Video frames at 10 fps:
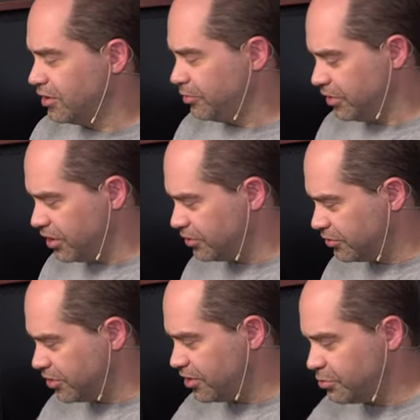Let me
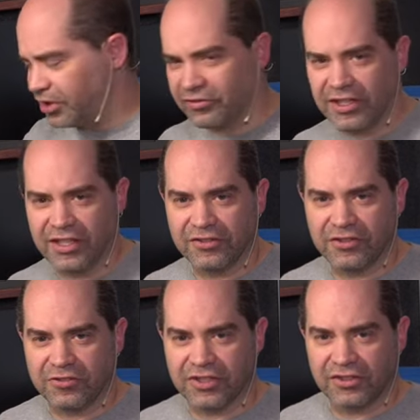change my layout so
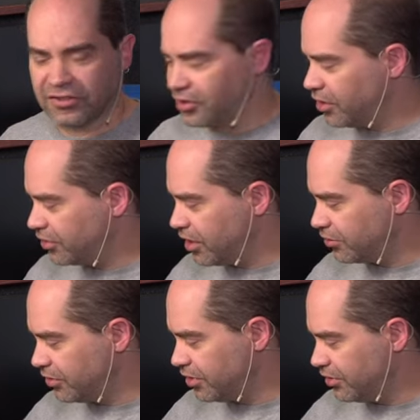you can, guys can
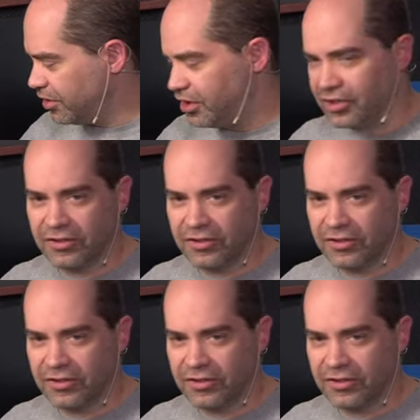actually see